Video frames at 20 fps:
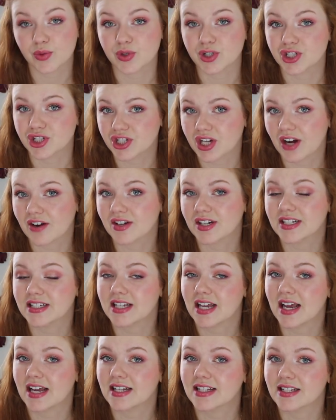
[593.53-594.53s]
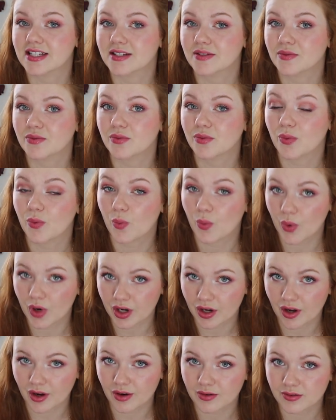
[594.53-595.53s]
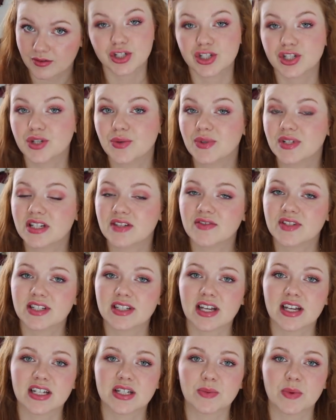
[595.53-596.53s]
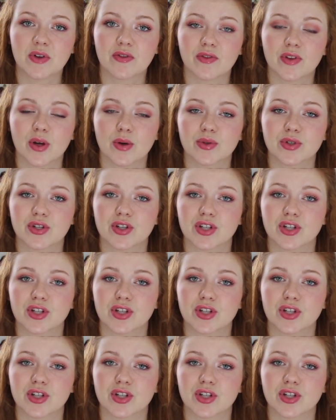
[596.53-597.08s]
who was Sharon Tate's widow. She was even said to be flown